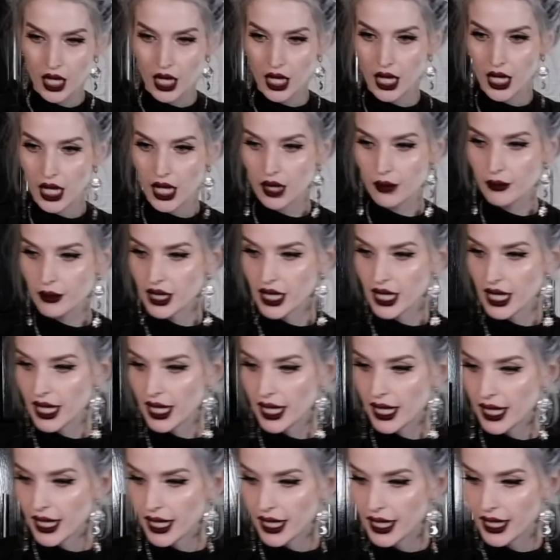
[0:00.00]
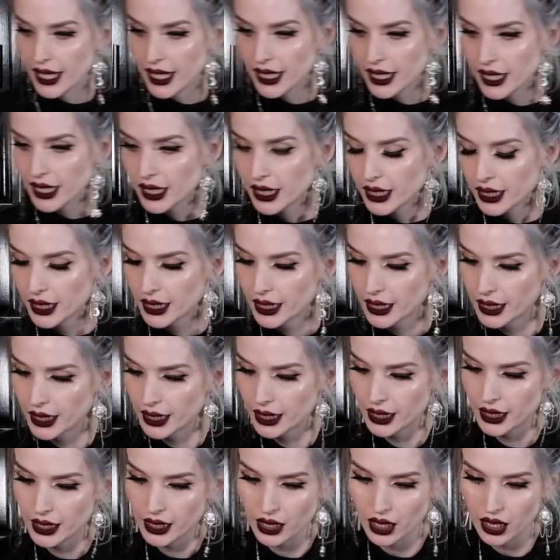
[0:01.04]
I'm gonna add
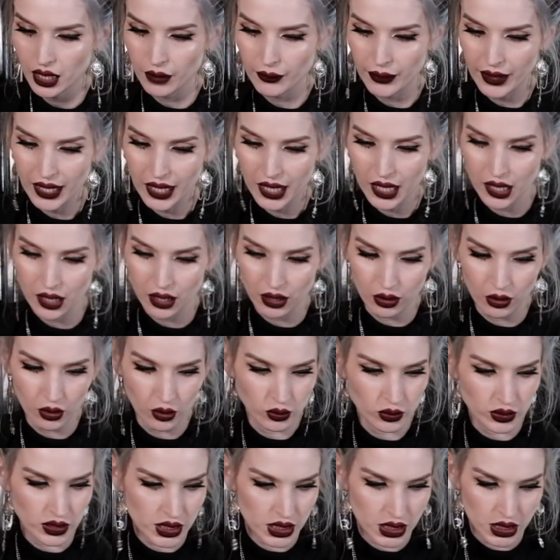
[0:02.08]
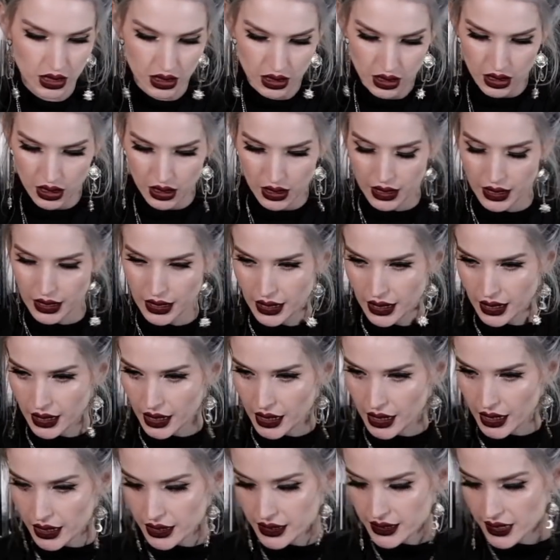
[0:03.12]
about
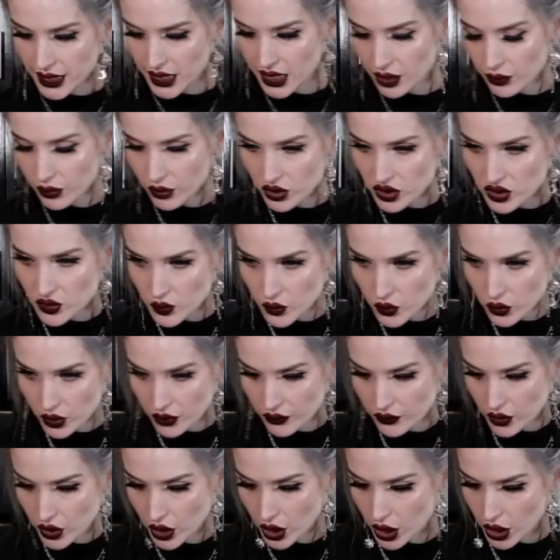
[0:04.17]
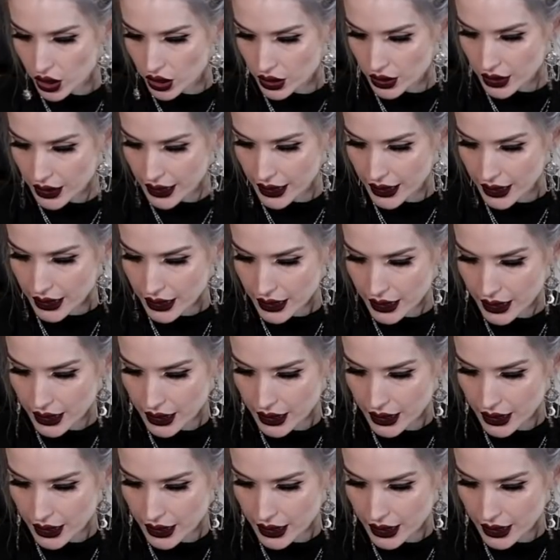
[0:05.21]
a tablespoon of garlic.